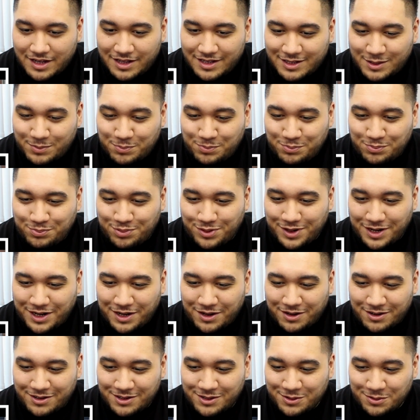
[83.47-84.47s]
that's
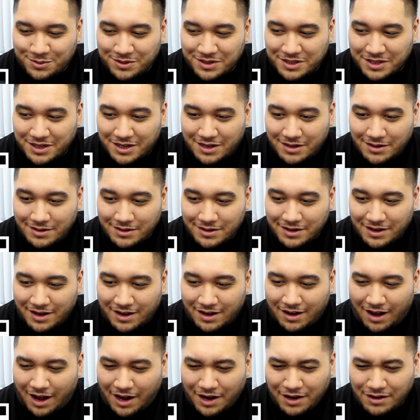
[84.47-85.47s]
pretty onto it though.
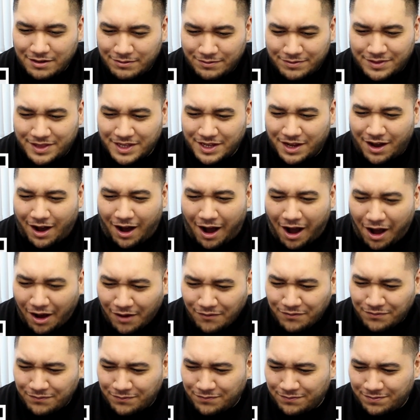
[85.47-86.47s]
I don't even think
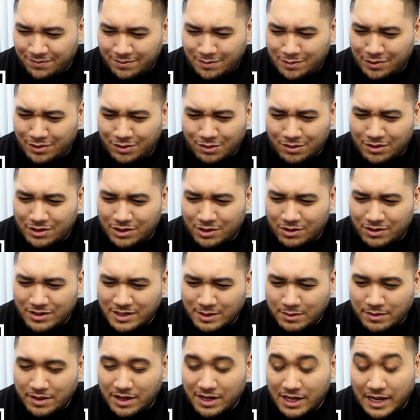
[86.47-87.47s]
I've thought of doing
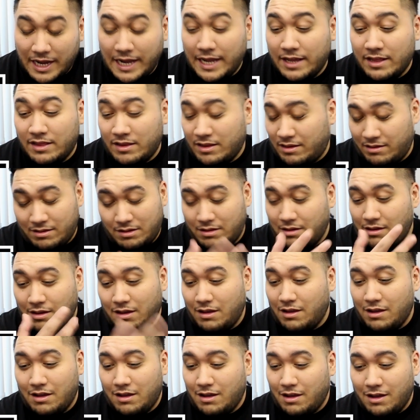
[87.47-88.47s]
something like that either.
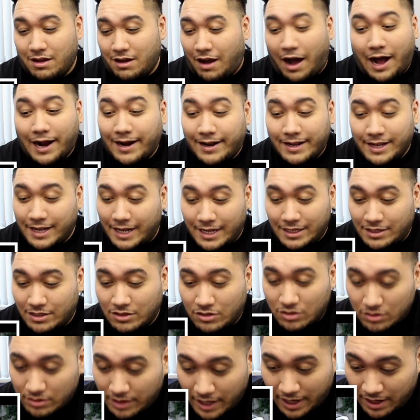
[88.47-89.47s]
I didn't need to
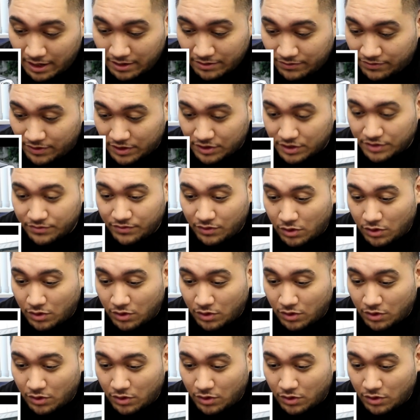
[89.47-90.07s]
do that, first